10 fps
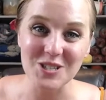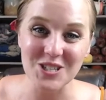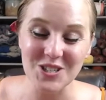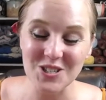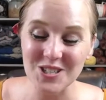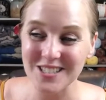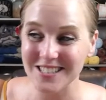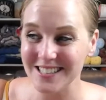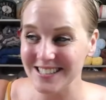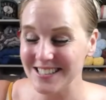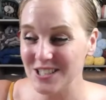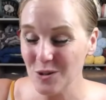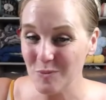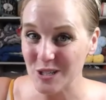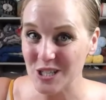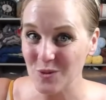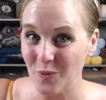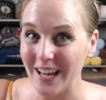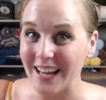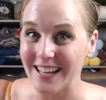was super
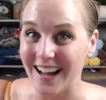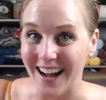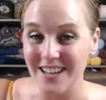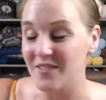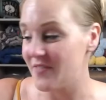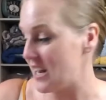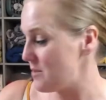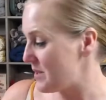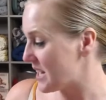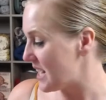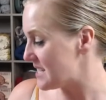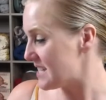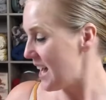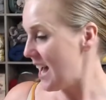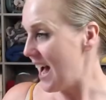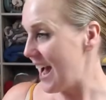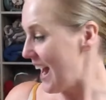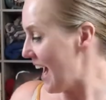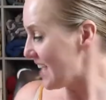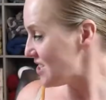sweet and kind of funny because I
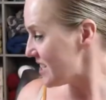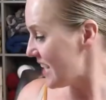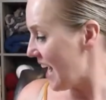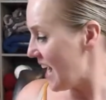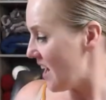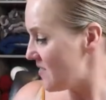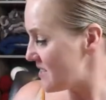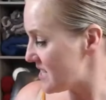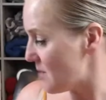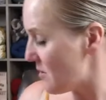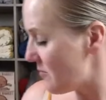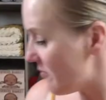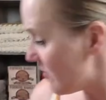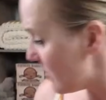actually have some of